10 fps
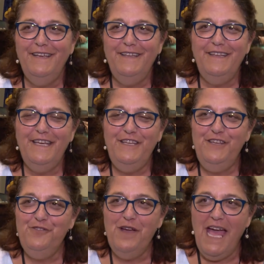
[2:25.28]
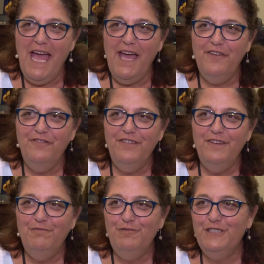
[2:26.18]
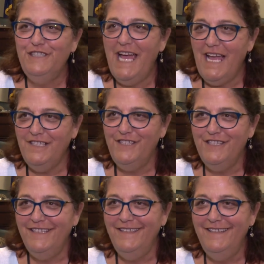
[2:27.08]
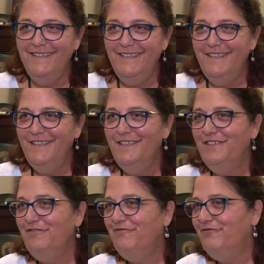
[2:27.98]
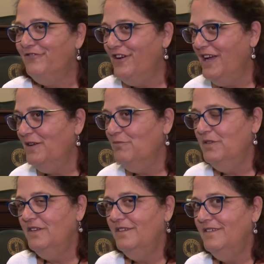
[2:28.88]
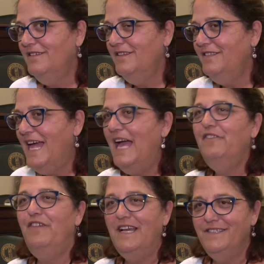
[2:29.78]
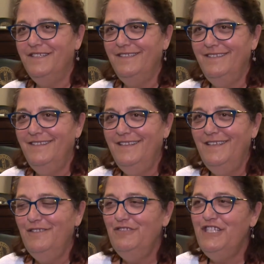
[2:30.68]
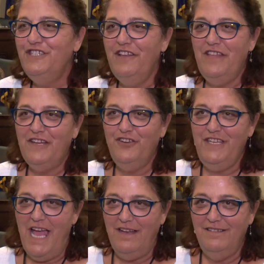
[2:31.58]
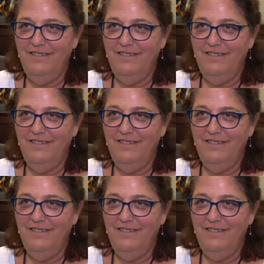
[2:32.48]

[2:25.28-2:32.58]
that you have protection from that infection, which is not that good yet.